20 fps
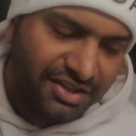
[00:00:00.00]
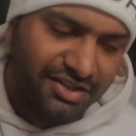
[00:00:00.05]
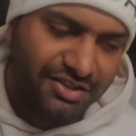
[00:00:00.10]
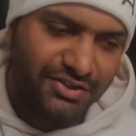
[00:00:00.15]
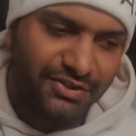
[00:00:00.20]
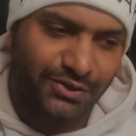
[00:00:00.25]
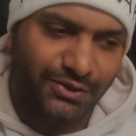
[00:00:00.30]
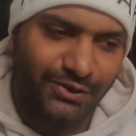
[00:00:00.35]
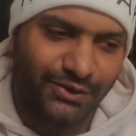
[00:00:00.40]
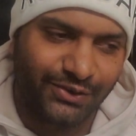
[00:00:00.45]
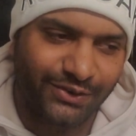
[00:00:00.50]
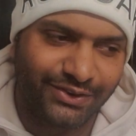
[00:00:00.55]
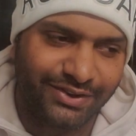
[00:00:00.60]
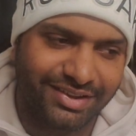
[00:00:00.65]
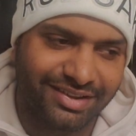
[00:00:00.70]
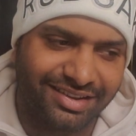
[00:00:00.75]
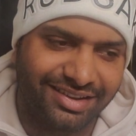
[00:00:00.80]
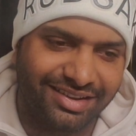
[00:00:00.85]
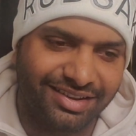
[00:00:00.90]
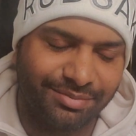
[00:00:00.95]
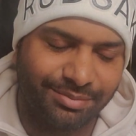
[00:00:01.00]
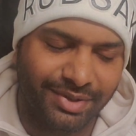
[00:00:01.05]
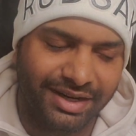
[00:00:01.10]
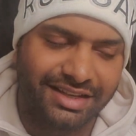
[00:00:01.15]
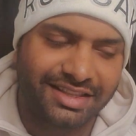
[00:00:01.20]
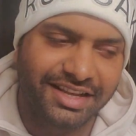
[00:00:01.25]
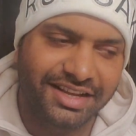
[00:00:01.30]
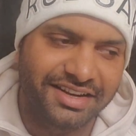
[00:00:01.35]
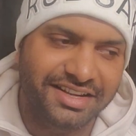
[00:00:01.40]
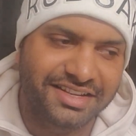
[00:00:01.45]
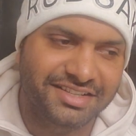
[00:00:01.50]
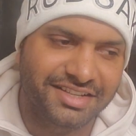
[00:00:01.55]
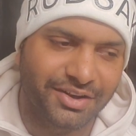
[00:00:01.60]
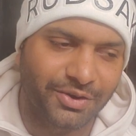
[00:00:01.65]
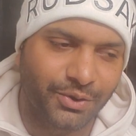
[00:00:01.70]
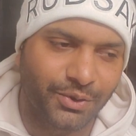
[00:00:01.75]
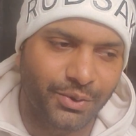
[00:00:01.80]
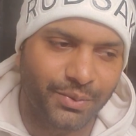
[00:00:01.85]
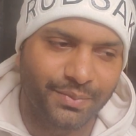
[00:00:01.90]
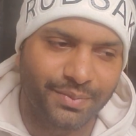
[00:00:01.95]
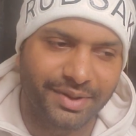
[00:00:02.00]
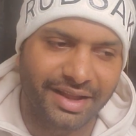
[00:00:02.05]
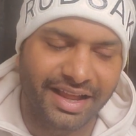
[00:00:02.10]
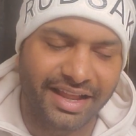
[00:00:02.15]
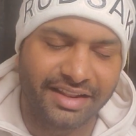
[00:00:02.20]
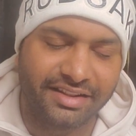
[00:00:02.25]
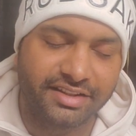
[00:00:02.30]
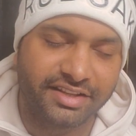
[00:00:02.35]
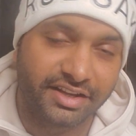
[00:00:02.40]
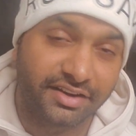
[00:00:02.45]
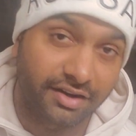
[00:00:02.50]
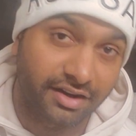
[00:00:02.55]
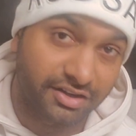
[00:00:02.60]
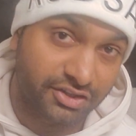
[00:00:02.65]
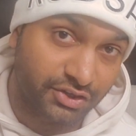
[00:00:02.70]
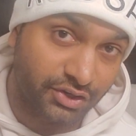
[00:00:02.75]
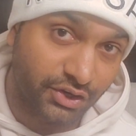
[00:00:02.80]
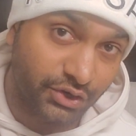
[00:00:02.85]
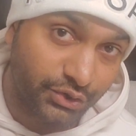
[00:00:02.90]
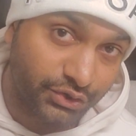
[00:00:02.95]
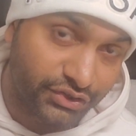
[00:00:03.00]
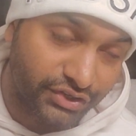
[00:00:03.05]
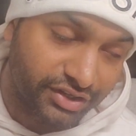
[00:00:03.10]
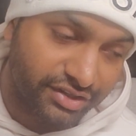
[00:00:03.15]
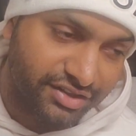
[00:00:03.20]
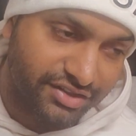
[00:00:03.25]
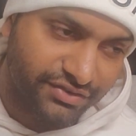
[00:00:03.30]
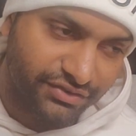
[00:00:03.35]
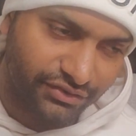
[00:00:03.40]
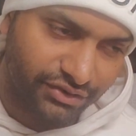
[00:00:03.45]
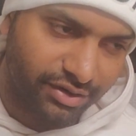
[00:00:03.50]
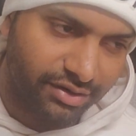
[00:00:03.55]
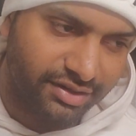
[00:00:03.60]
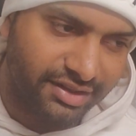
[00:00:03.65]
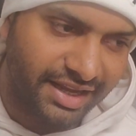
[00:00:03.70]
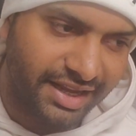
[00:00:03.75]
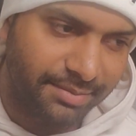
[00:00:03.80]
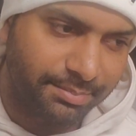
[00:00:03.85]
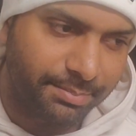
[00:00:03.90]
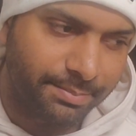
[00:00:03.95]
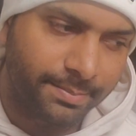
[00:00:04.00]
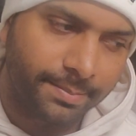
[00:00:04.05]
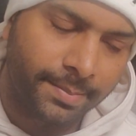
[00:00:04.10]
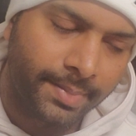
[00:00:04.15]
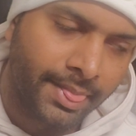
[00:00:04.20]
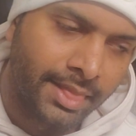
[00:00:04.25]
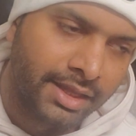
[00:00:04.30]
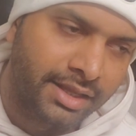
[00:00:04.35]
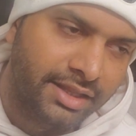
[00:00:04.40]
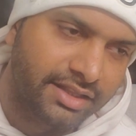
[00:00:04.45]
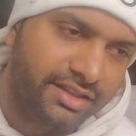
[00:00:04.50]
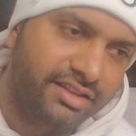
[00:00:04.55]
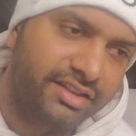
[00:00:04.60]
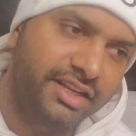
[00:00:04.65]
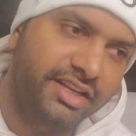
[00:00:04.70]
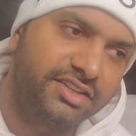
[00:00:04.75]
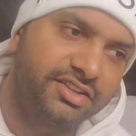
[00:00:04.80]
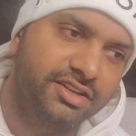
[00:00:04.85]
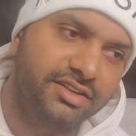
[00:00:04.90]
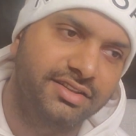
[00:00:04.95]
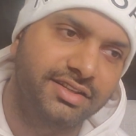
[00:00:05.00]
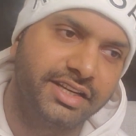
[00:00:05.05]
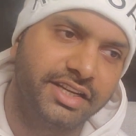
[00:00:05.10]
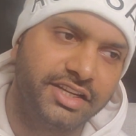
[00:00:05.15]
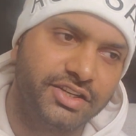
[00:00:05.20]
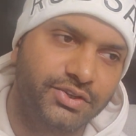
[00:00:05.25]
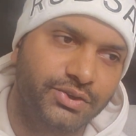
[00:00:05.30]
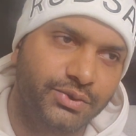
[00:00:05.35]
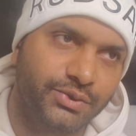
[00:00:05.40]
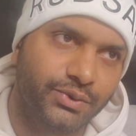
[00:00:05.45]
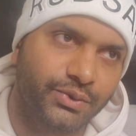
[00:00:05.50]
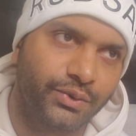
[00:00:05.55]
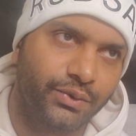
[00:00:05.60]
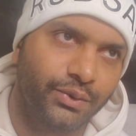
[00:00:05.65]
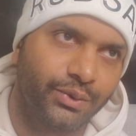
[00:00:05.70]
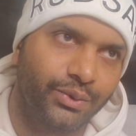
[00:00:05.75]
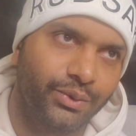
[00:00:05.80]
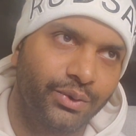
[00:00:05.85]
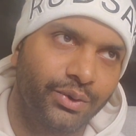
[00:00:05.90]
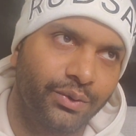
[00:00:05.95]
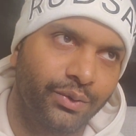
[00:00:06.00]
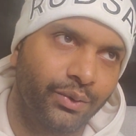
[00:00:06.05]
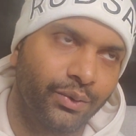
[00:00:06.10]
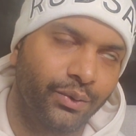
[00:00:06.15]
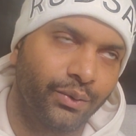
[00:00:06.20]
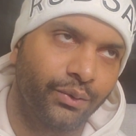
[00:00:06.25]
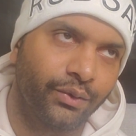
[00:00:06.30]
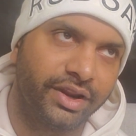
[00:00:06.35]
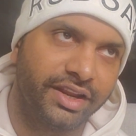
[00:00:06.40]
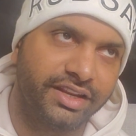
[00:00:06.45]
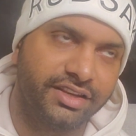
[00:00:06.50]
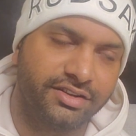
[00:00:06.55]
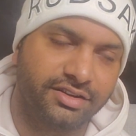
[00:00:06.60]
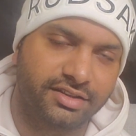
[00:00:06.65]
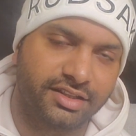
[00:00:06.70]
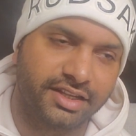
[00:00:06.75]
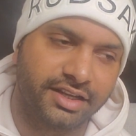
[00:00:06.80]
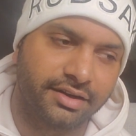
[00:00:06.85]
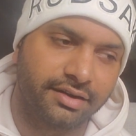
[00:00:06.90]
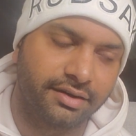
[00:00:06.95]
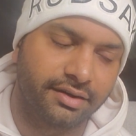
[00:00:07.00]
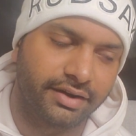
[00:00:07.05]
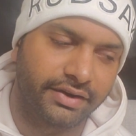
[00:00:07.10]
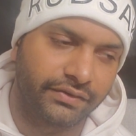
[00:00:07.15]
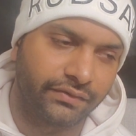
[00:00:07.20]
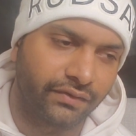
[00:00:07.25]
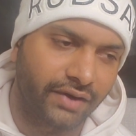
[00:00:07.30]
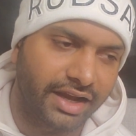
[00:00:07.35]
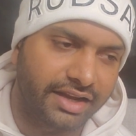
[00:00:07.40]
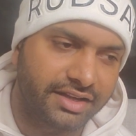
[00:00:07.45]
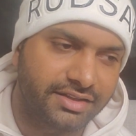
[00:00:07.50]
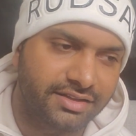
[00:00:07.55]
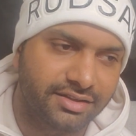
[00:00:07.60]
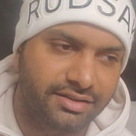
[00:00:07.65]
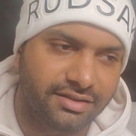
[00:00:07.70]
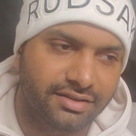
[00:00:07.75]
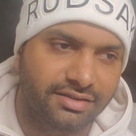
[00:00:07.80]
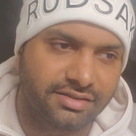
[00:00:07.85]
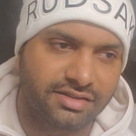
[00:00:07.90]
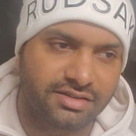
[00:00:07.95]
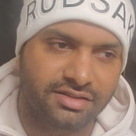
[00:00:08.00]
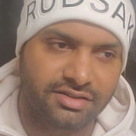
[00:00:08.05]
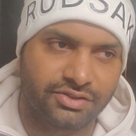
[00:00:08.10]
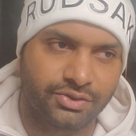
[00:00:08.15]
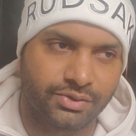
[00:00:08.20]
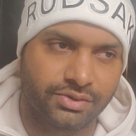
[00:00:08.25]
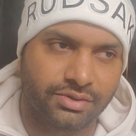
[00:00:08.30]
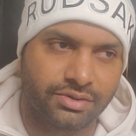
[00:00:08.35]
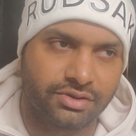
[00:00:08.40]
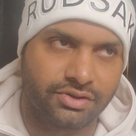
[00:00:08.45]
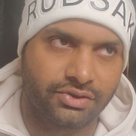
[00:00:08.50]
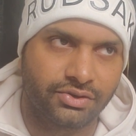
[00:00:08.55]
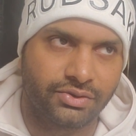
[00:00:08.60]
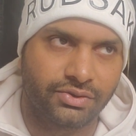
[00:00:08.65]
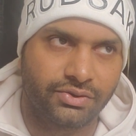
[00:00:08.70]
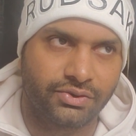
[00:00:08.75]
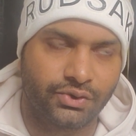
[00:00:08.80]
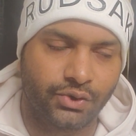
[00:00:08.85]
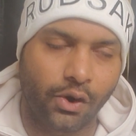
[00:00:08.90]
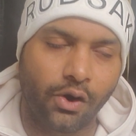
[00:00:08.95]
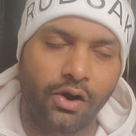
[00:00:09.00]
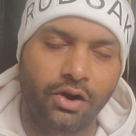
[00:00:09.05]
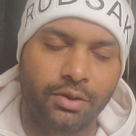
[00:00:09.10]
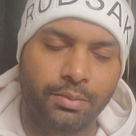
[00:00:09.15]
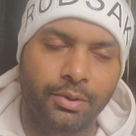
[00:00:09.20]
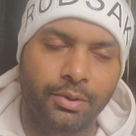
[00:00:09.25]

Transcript: So, but there is a hope and there are solutions for them. They just need to uh, reach their advisors to talk